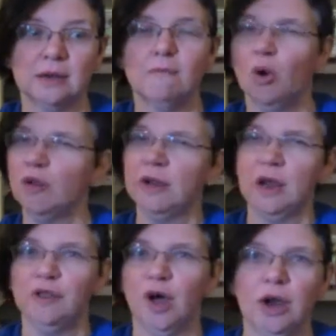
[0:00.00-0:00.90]
more than
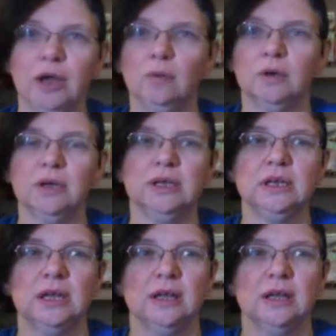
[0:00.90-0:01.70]
I thought I would